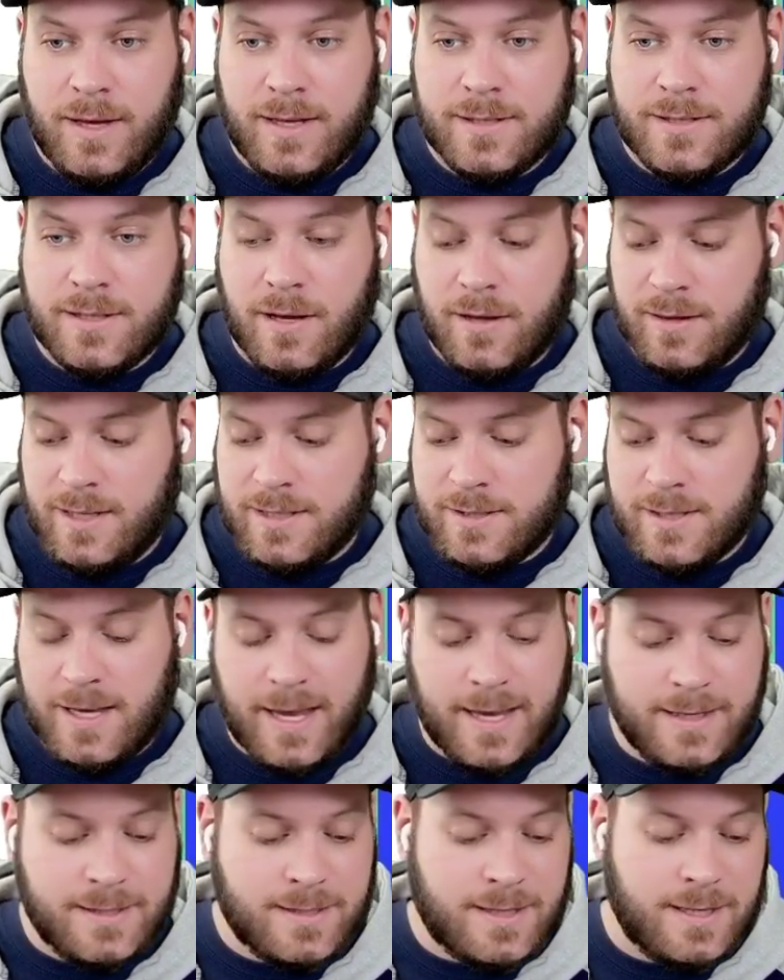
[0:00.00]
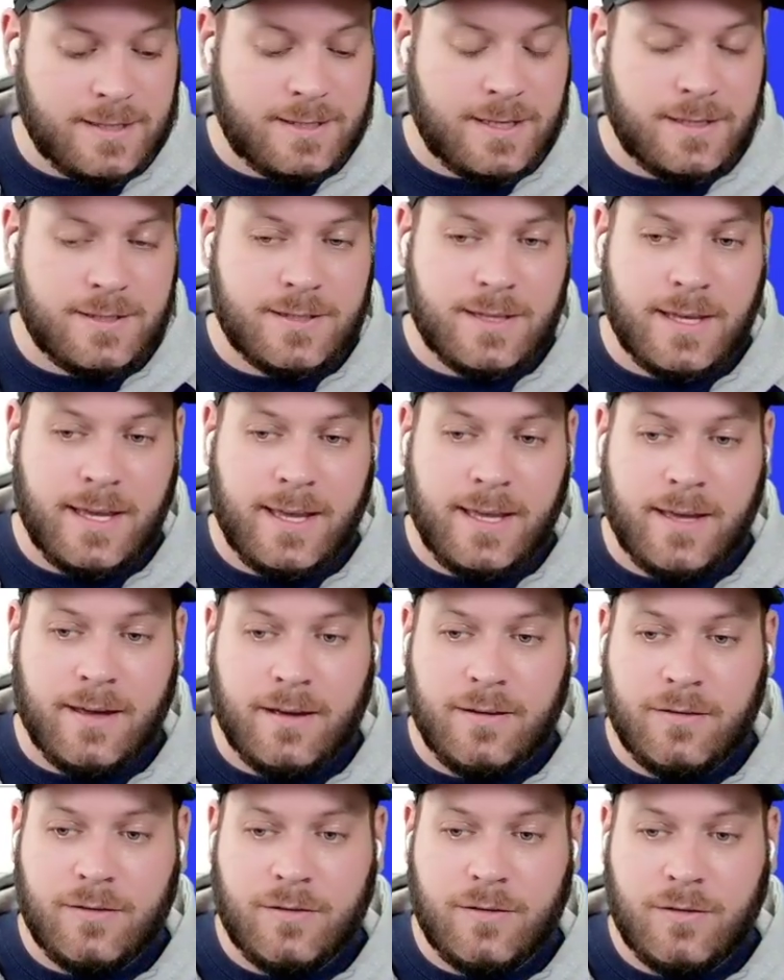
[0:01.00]
So in this case, this is the
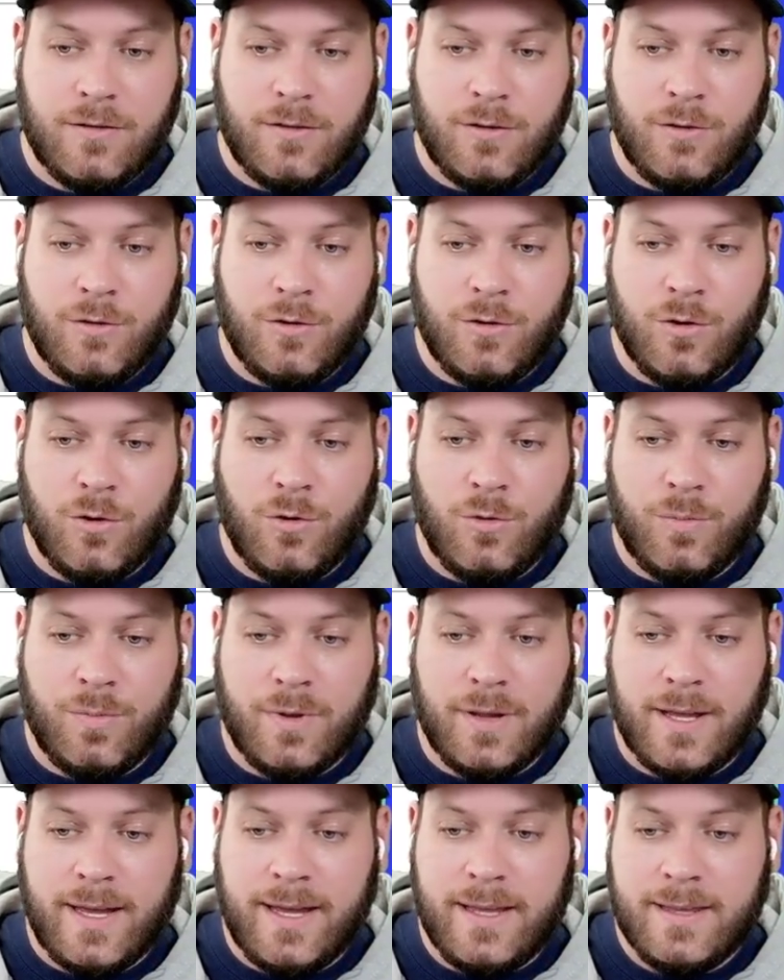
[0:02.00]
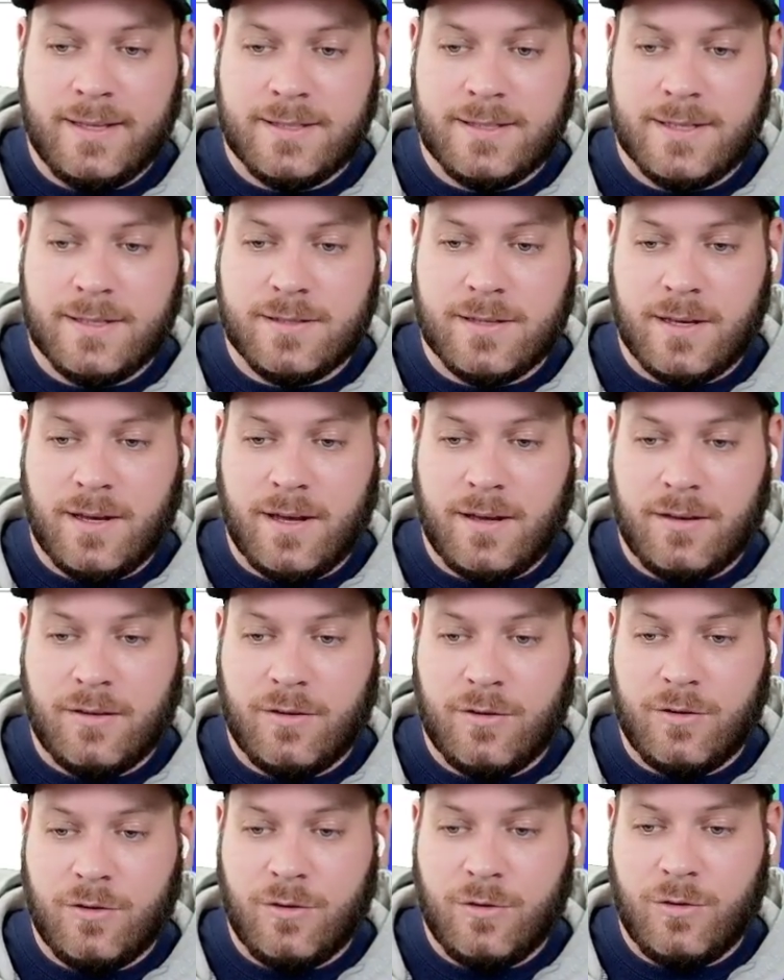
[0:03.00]
Google Play. This is a
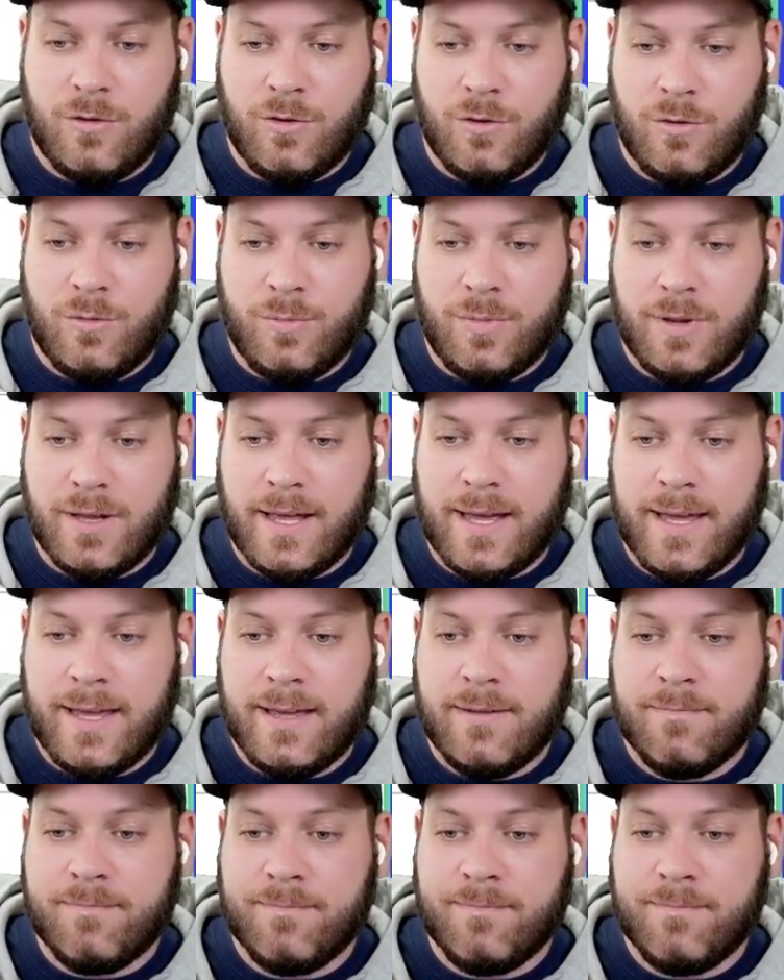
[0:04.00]
Google Play